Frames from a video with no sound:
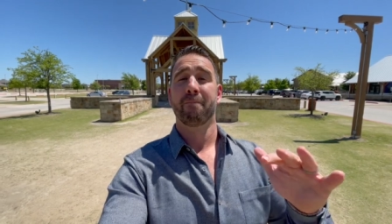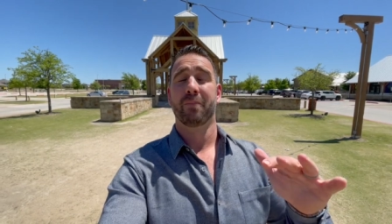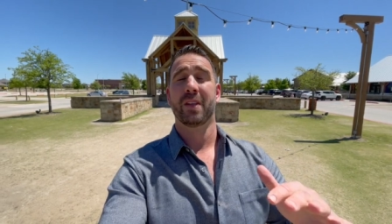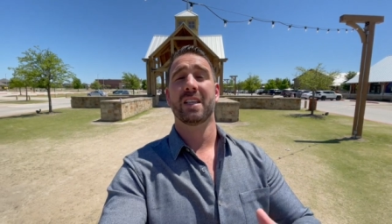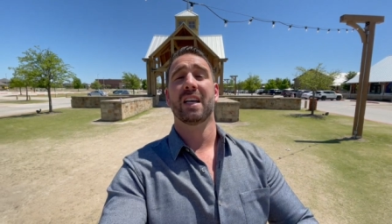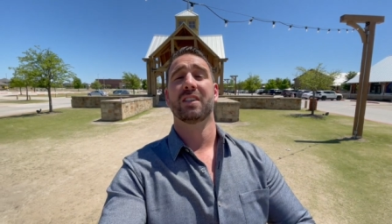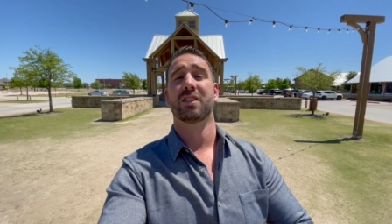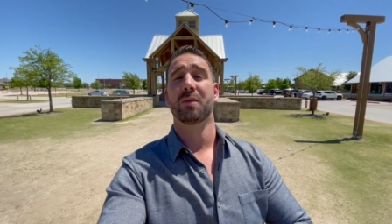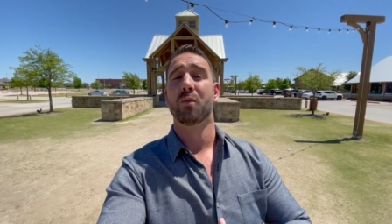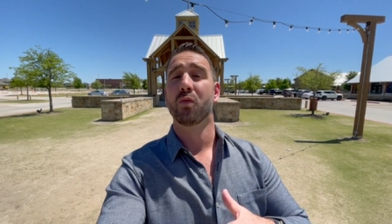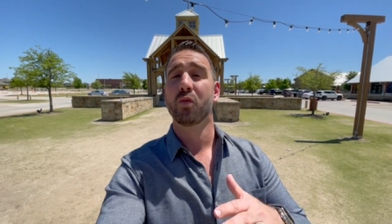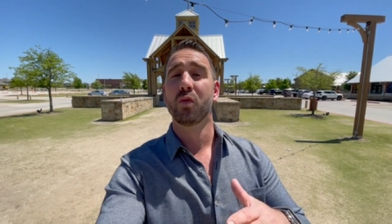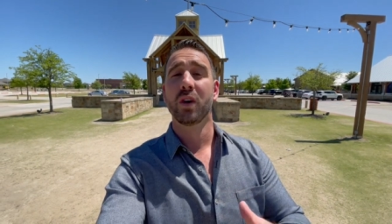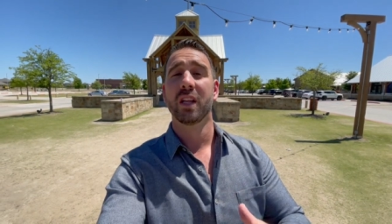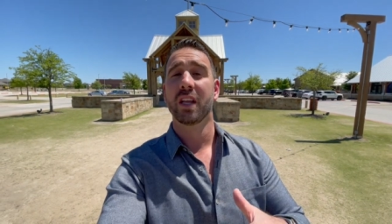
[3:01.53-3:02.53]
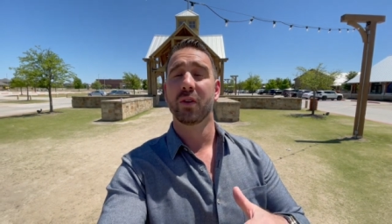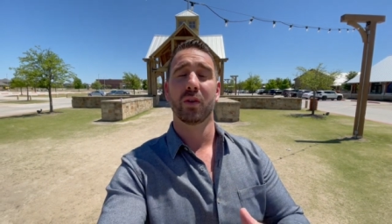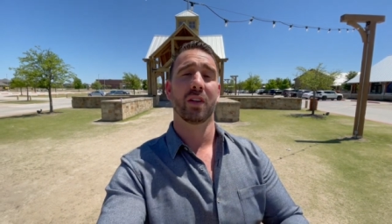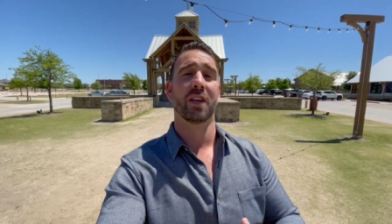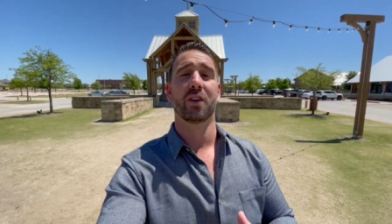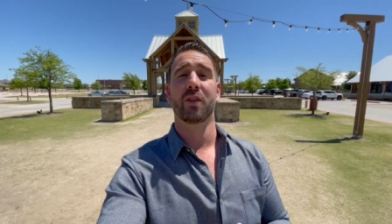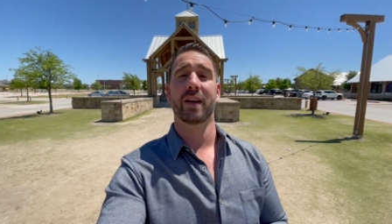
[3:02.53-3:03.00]
this has some really,
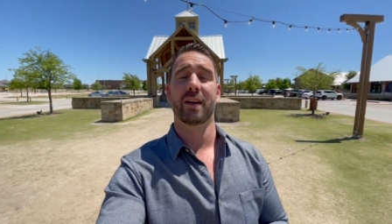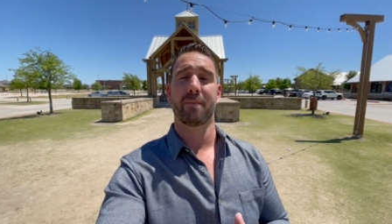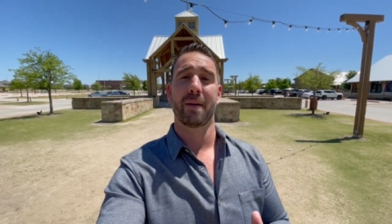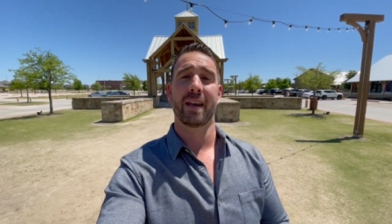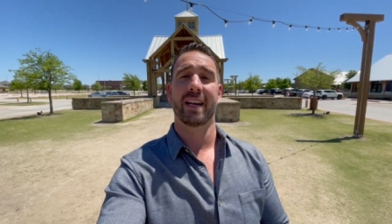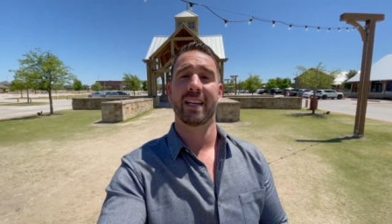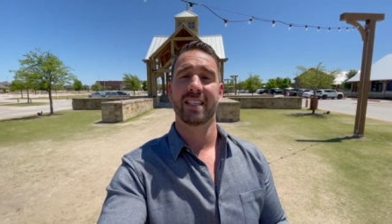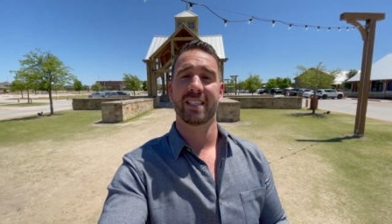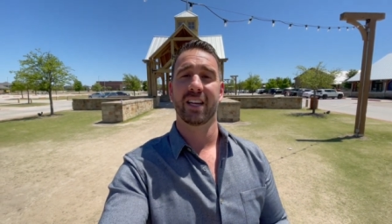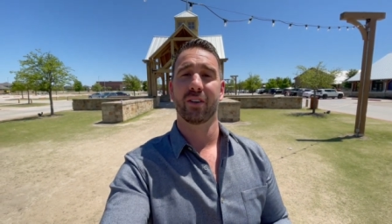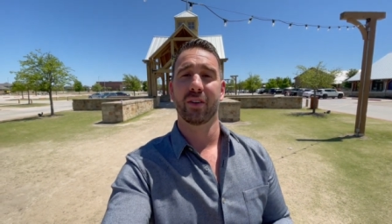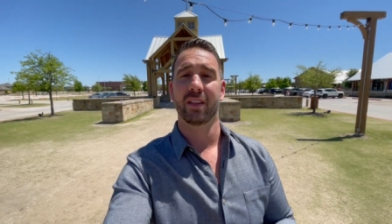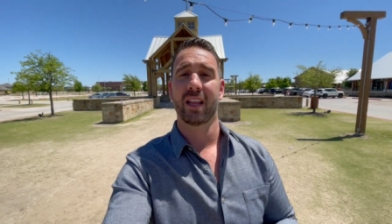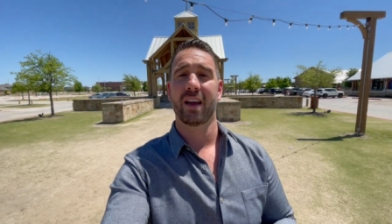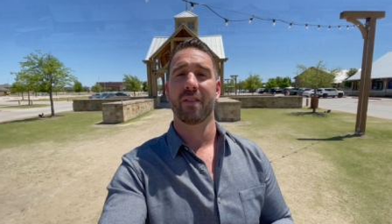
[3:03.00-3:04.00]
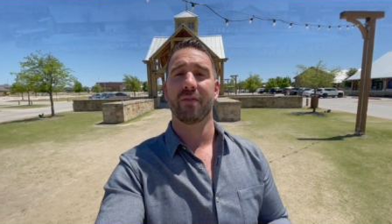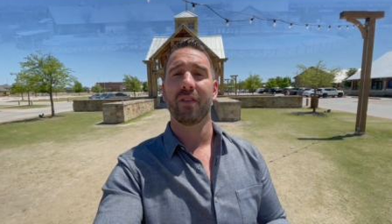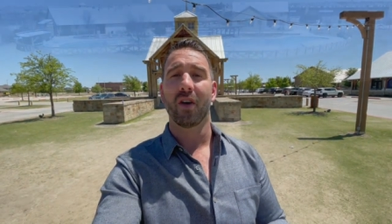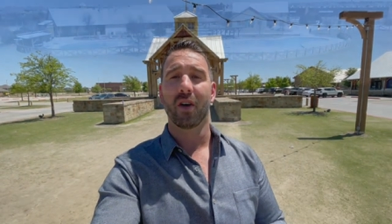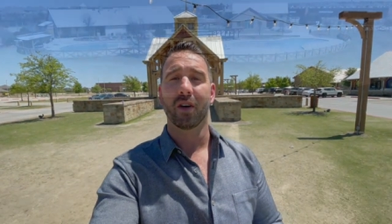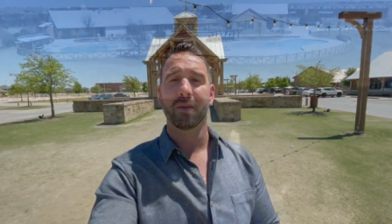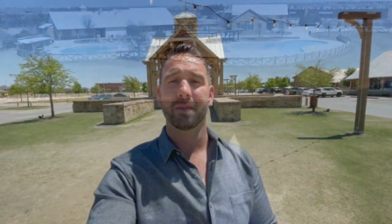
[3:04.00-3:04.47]
really great amenities here at Light
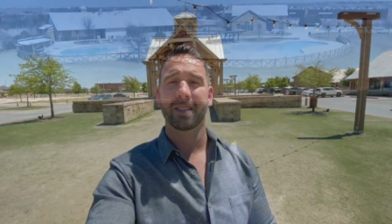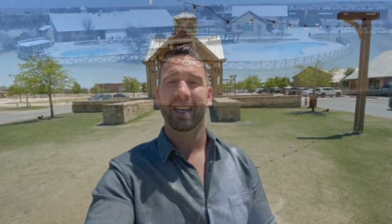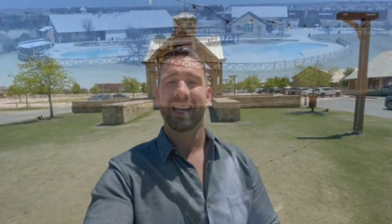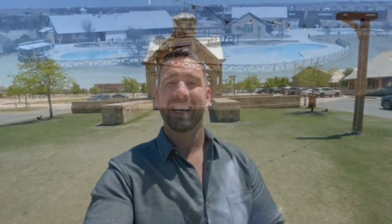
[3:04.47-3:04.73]
Farms.